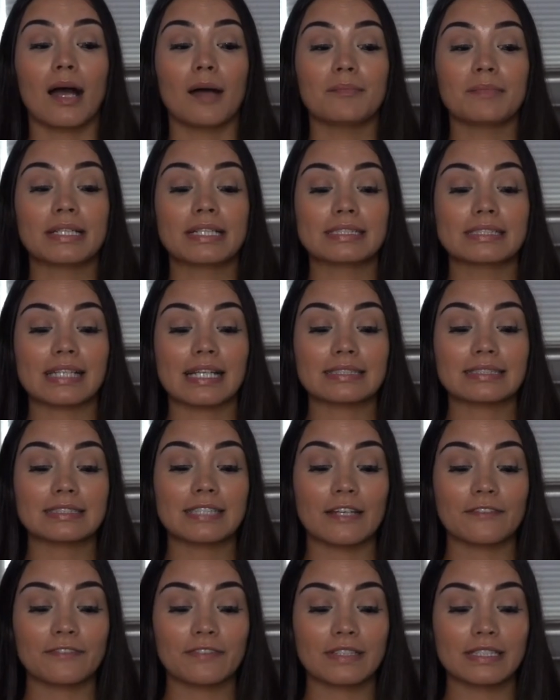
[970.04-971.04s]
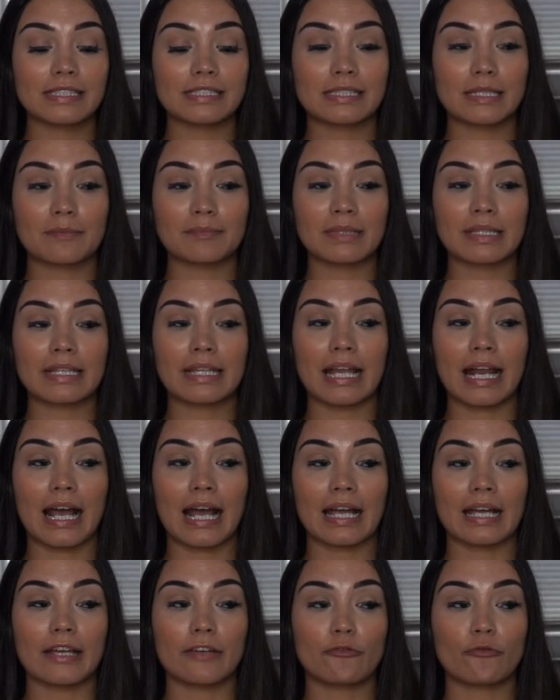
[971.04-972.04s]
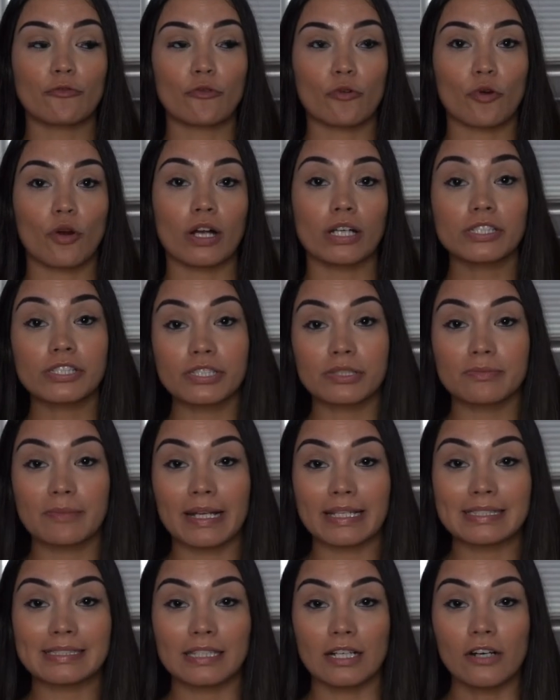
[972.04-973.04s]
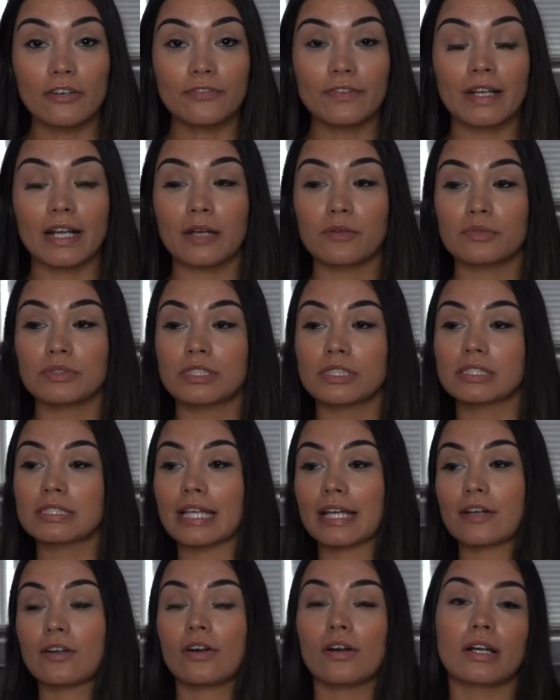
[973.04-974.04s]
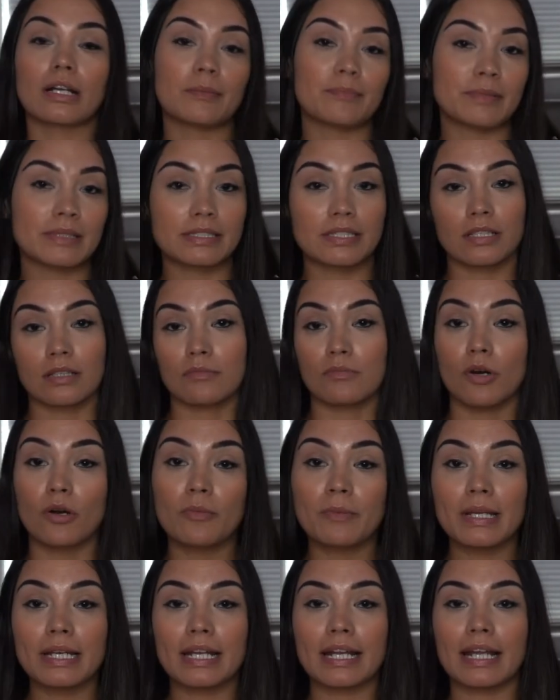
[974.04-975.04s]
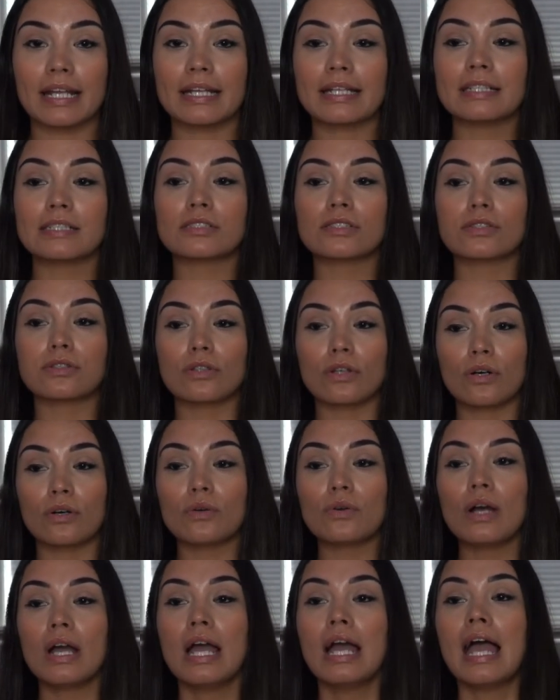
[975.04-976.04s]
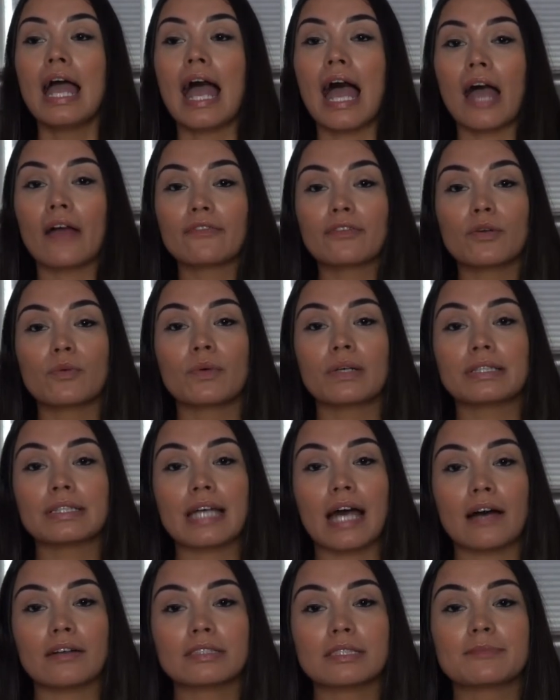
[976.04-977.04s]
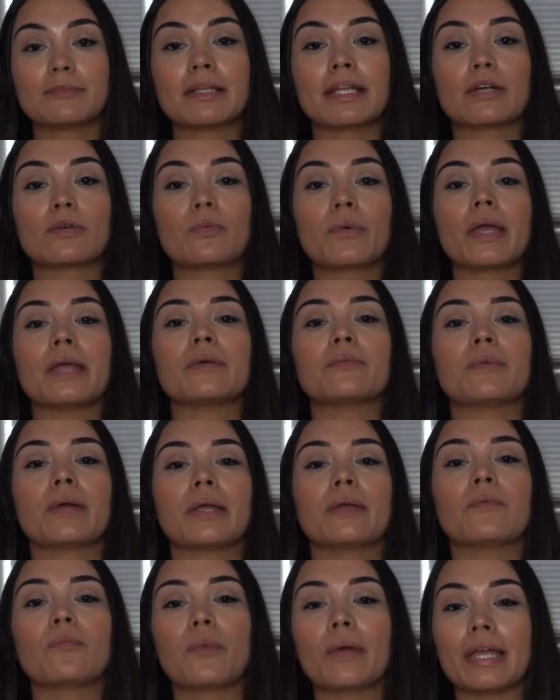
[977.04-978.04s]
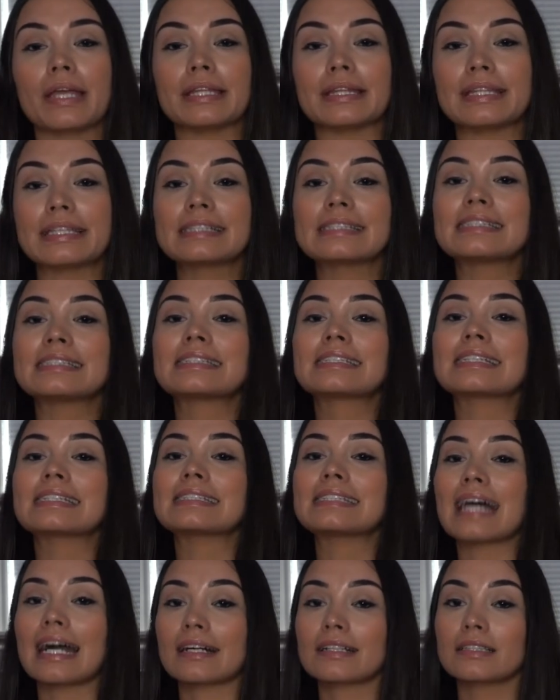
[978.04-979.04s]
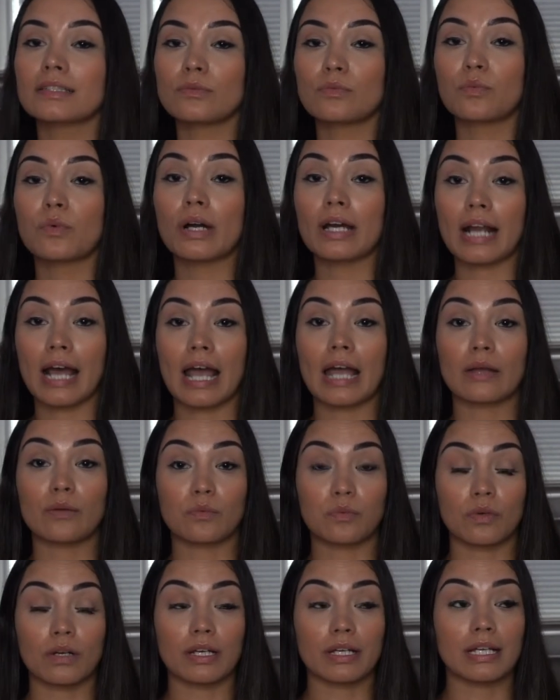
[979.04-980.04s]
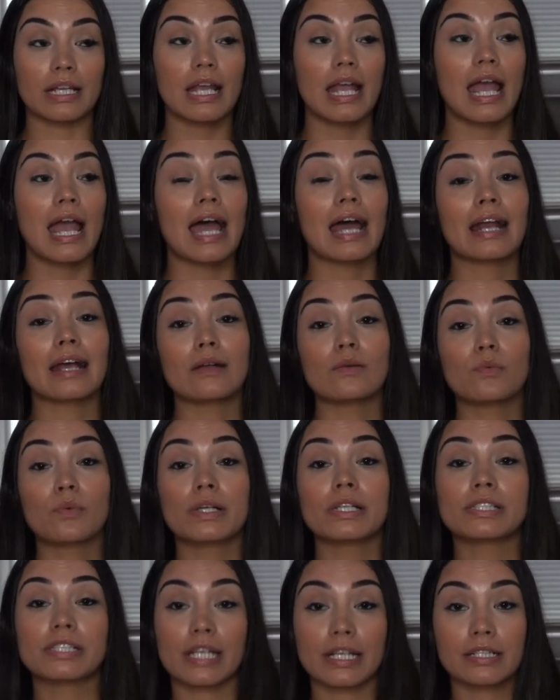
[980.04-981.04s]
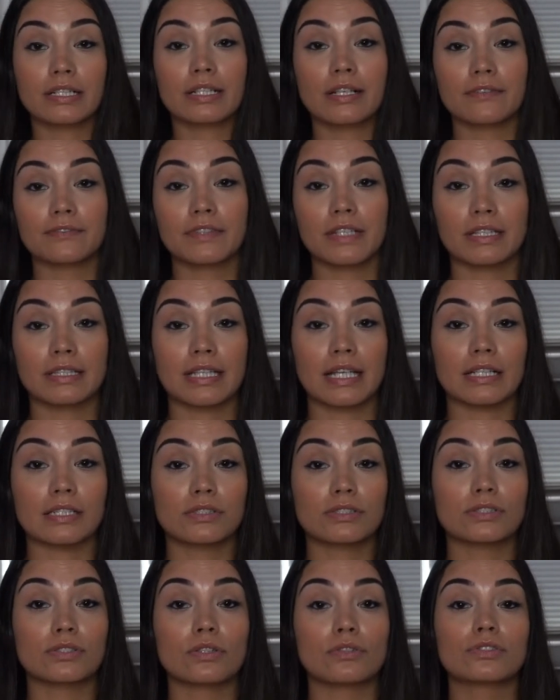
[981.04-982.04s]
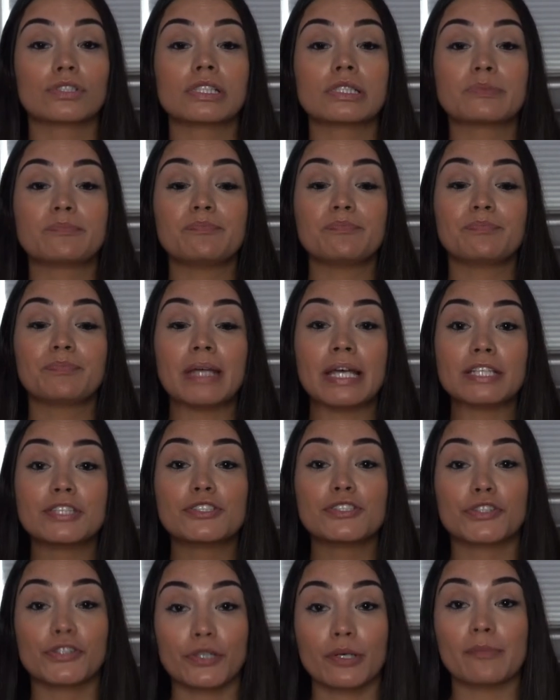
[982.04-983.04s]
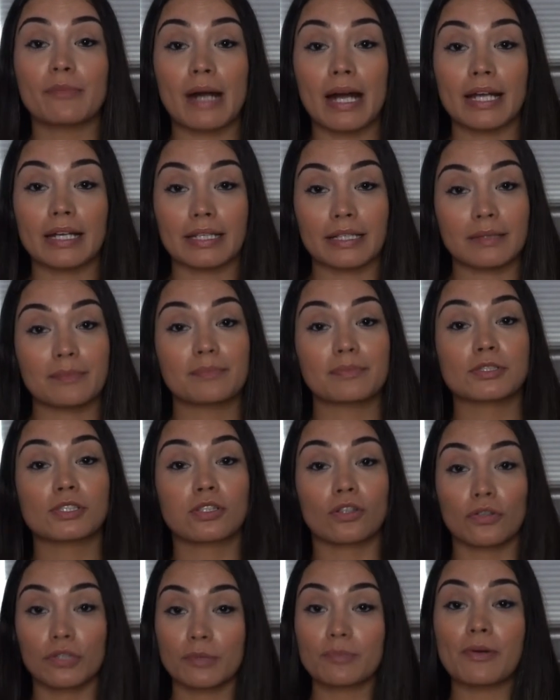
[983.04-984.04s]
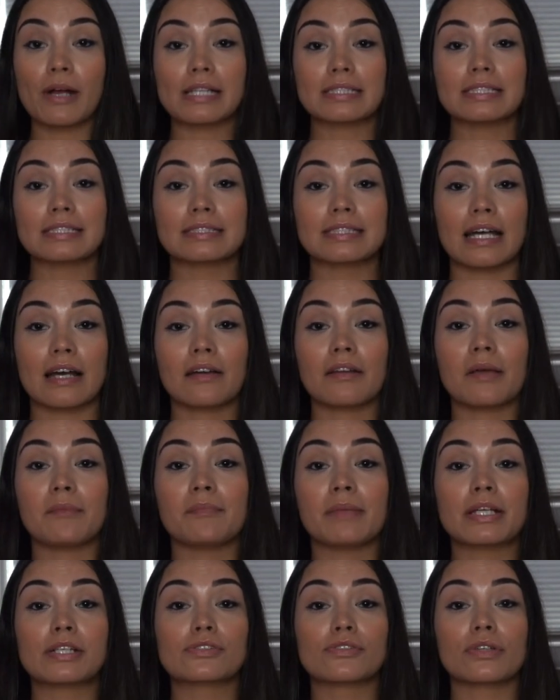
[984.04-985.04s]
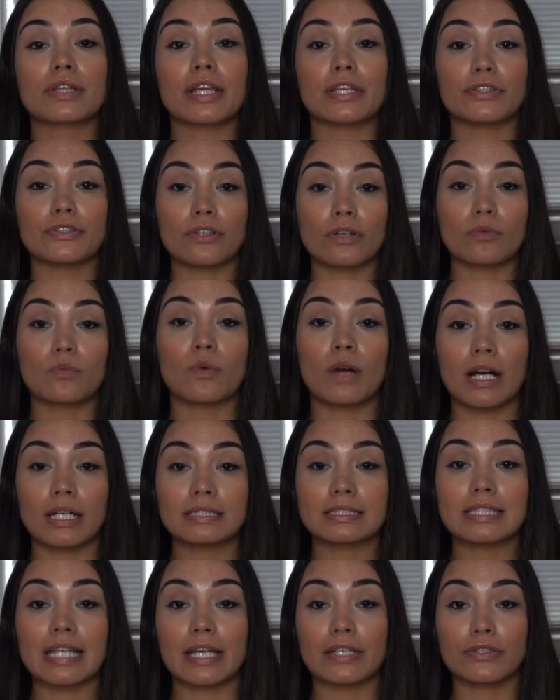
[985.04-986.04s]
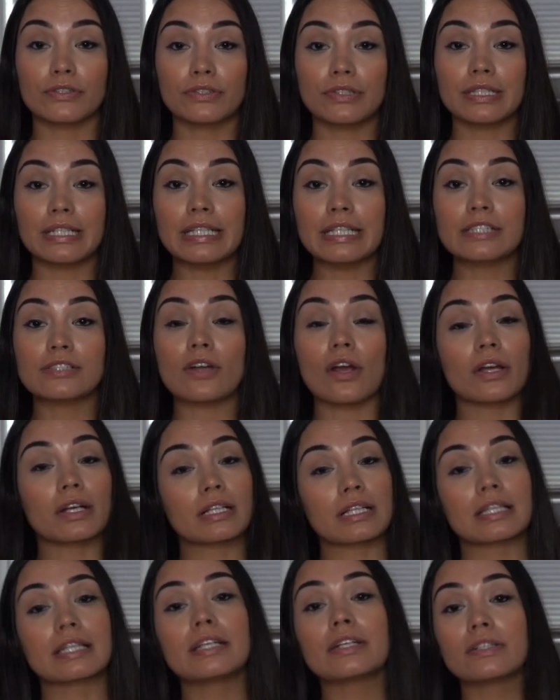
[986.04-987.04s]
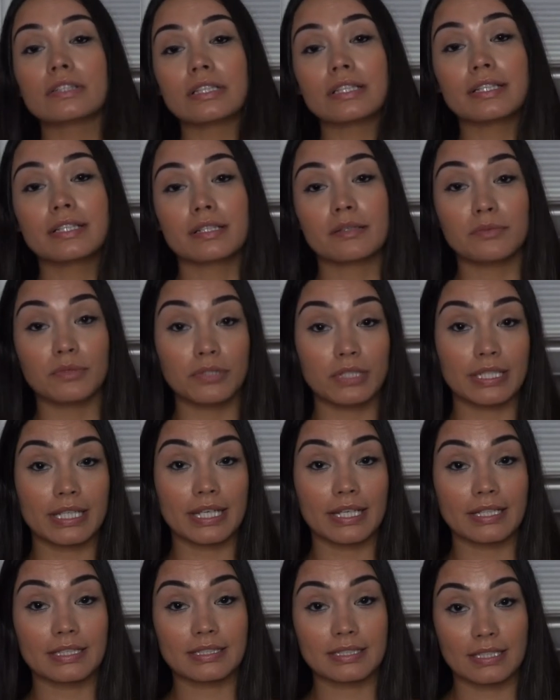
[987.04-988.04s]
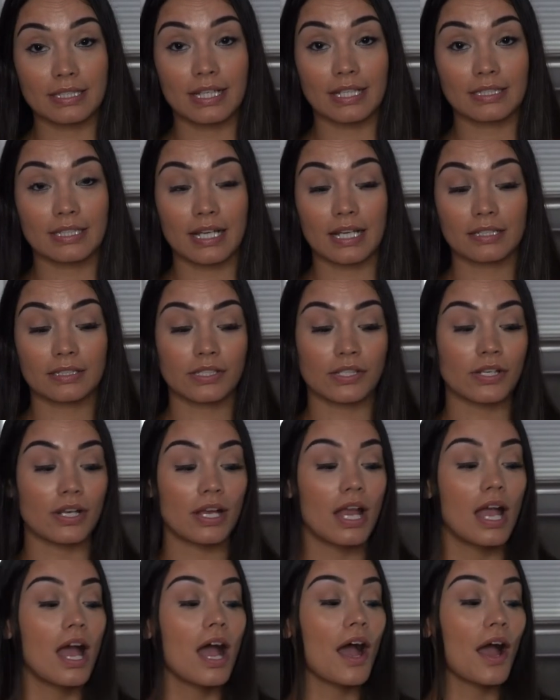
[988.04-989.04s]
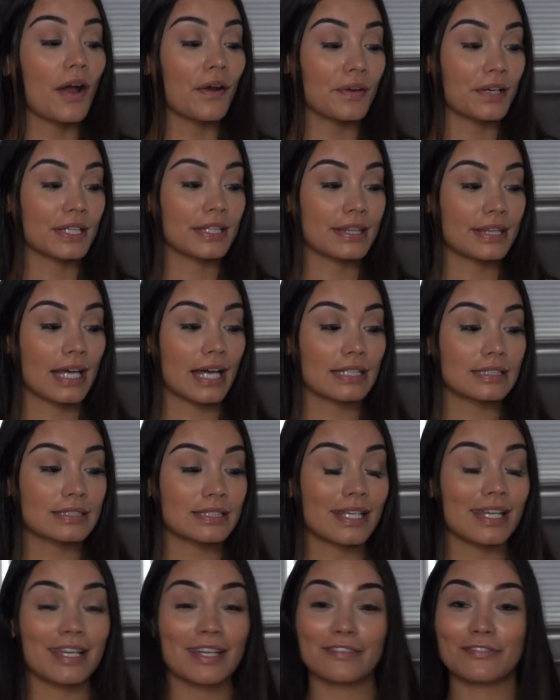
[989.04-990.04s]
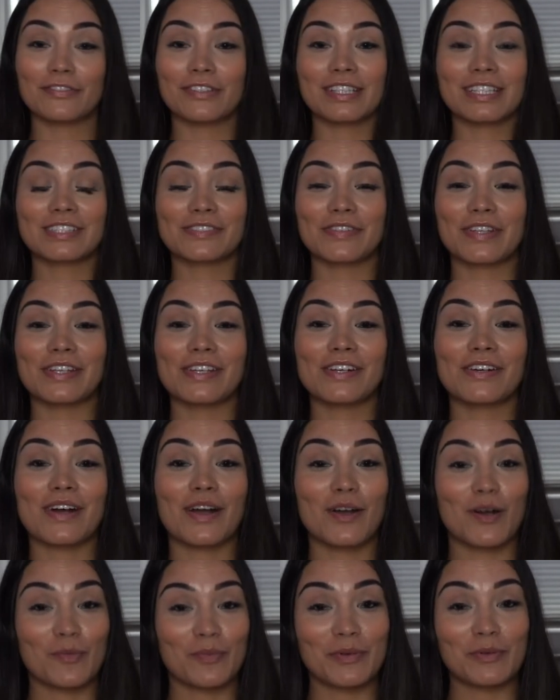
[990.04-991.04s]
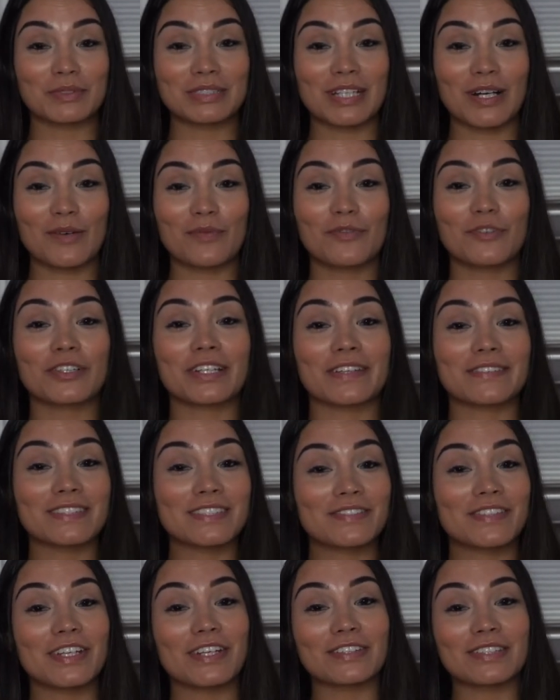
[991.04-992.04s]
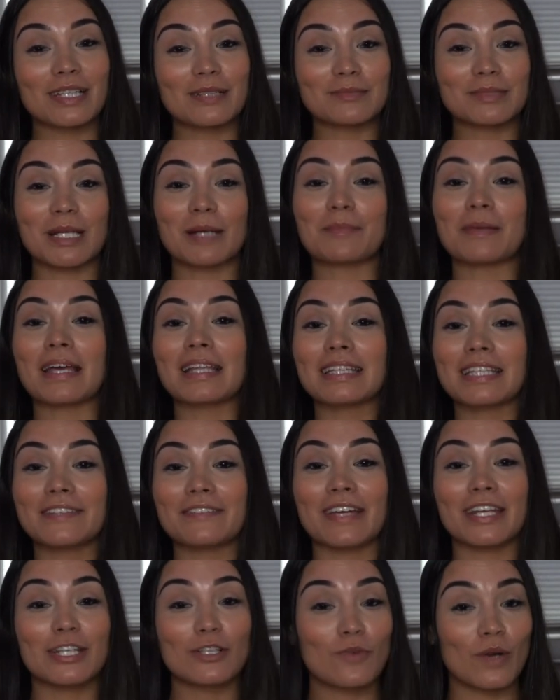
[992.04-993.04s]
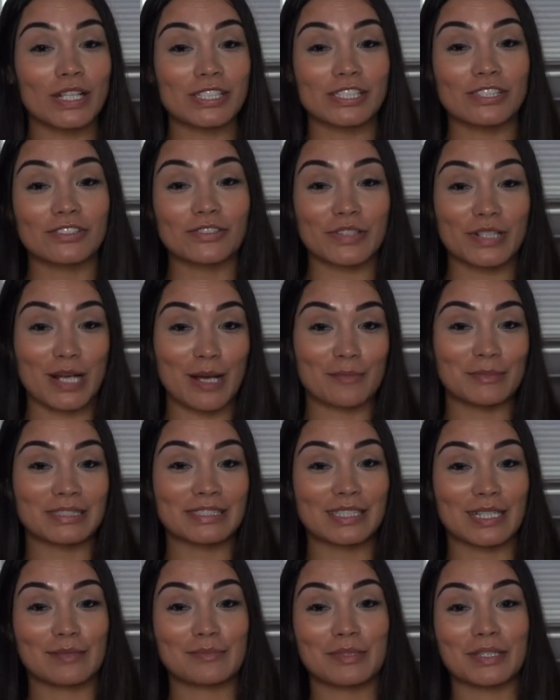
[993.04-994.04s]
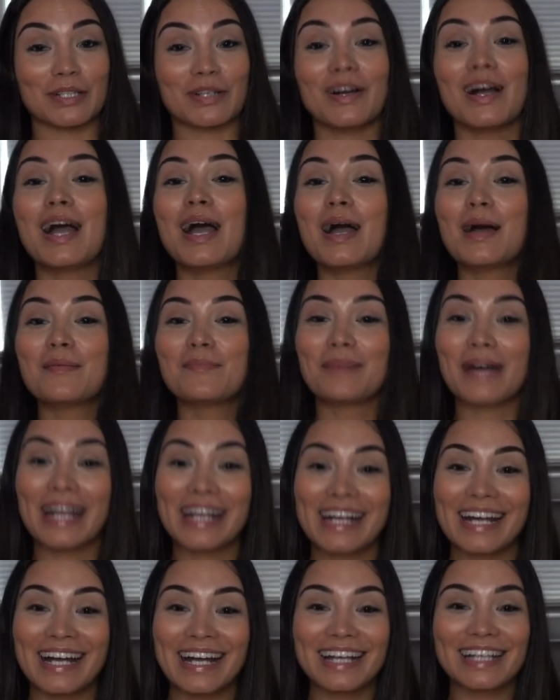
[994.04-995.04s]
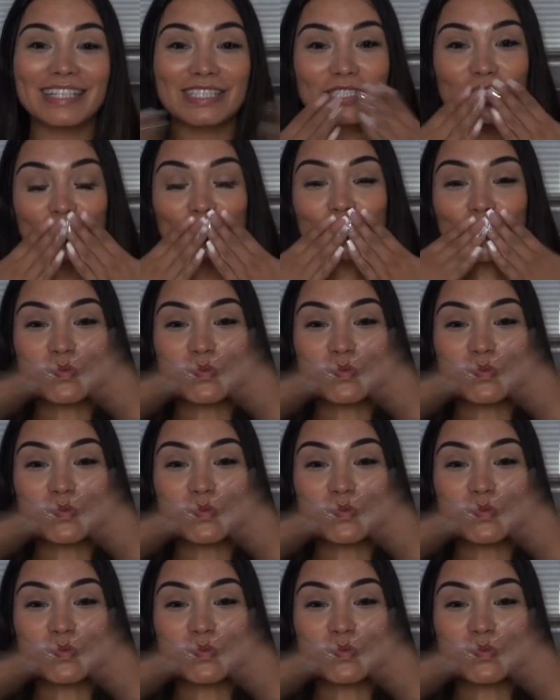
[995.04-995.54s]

because that's definitely something that I rushed myself, and I was just like caught up into the moment, and I didn't slow everyone down to be like, wait, this is exactly what I want. And I wish I could have done that. So just, it's your body. Slow the process down and make sure that your wants and your needs are clearly communicated to that doctor. All right, that's it for this video. I hope it was helpful. Give this video a thumbs up and leave any questions or comments down below. Bye, guys.